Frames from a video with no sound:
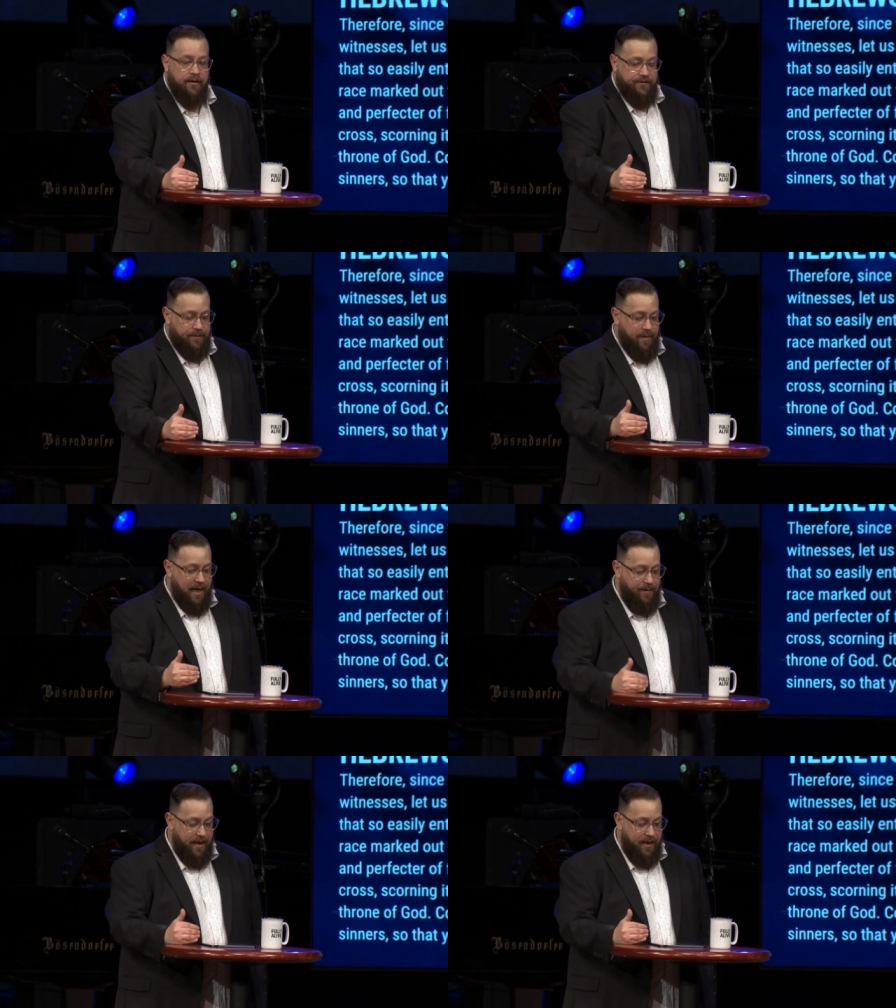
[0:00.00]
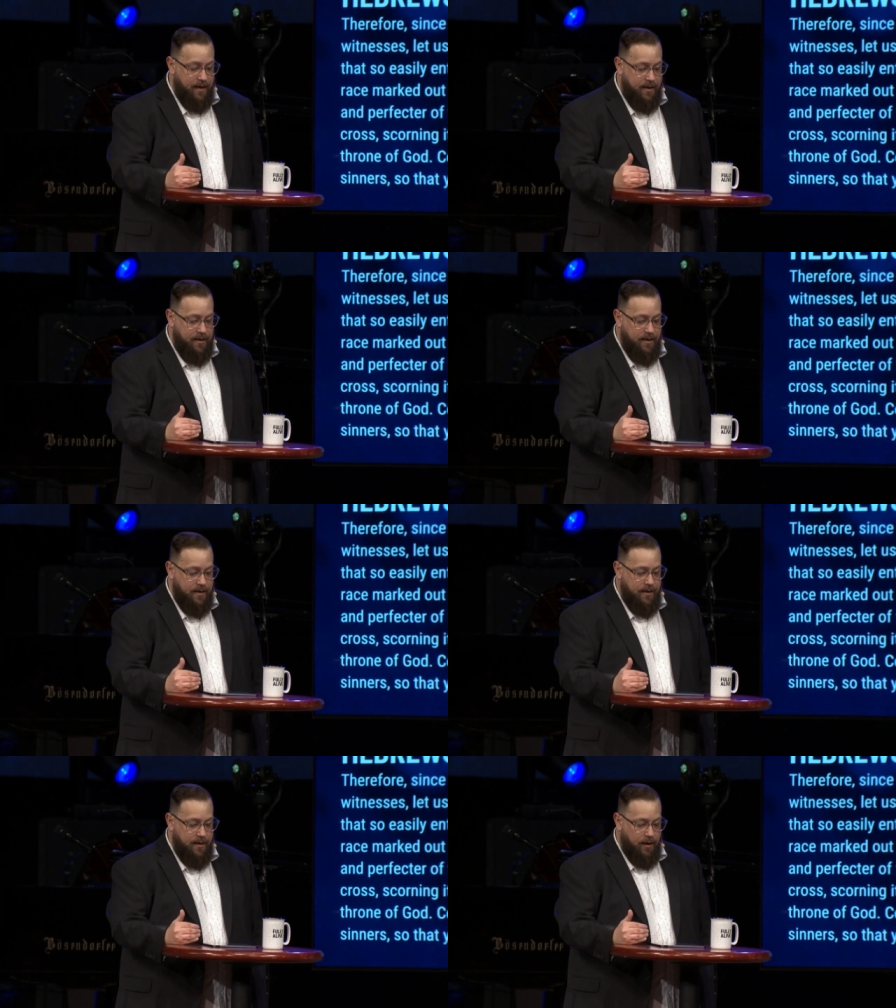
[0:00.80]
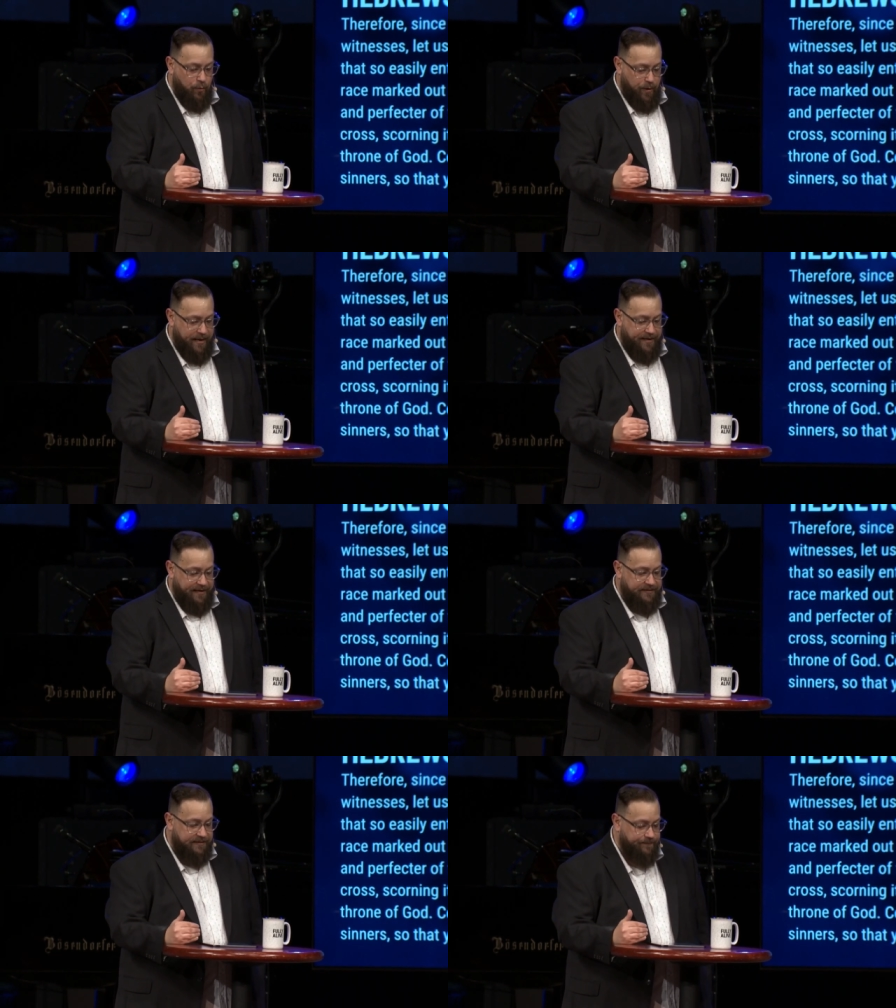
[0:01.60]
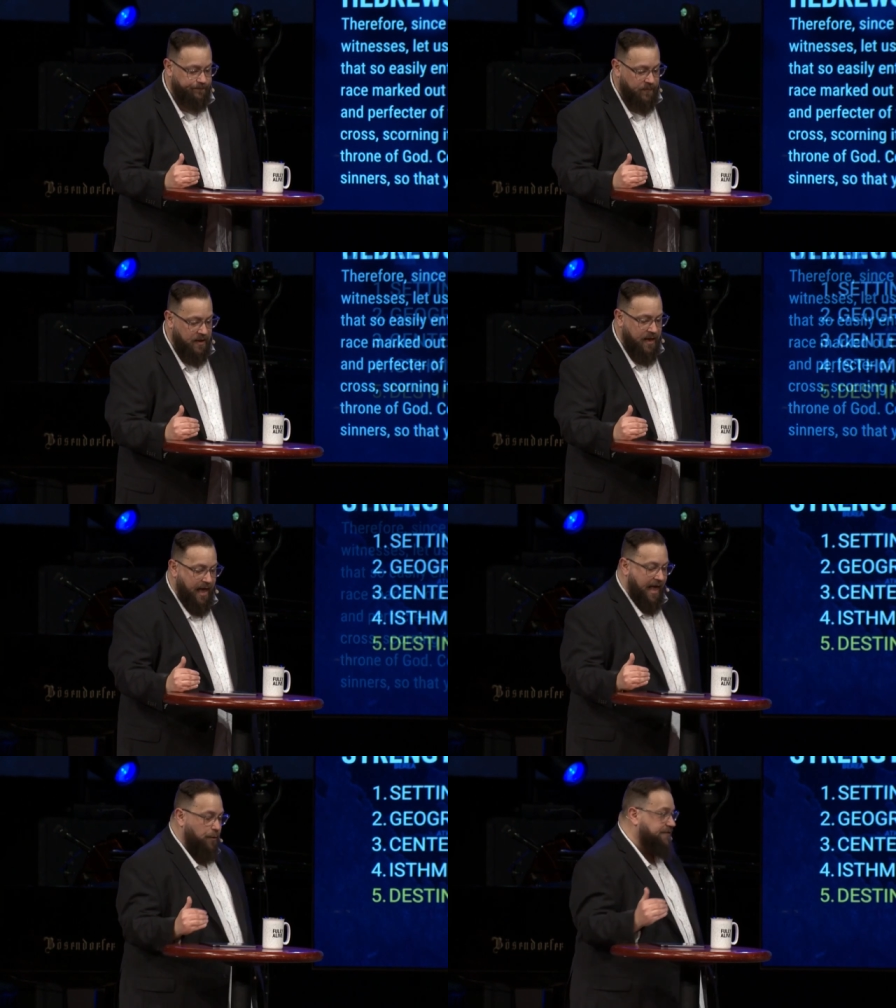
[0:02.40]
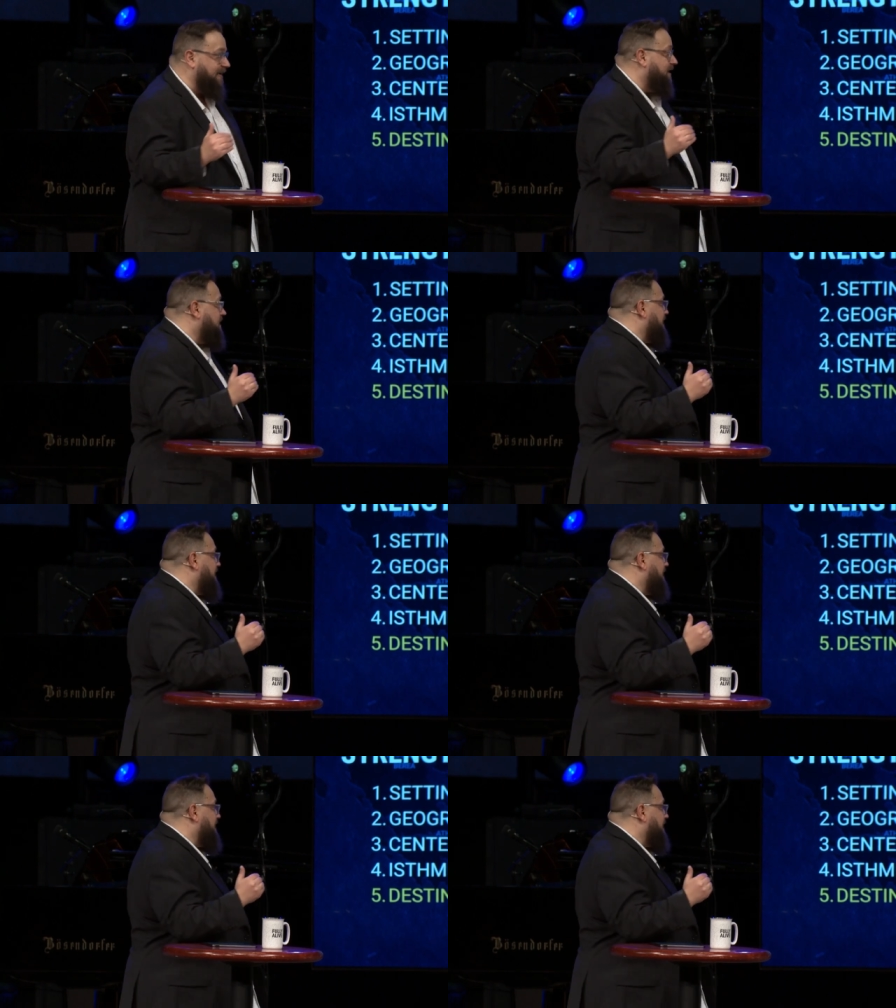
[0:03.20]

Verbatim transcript: to maybe a weakness. And it was a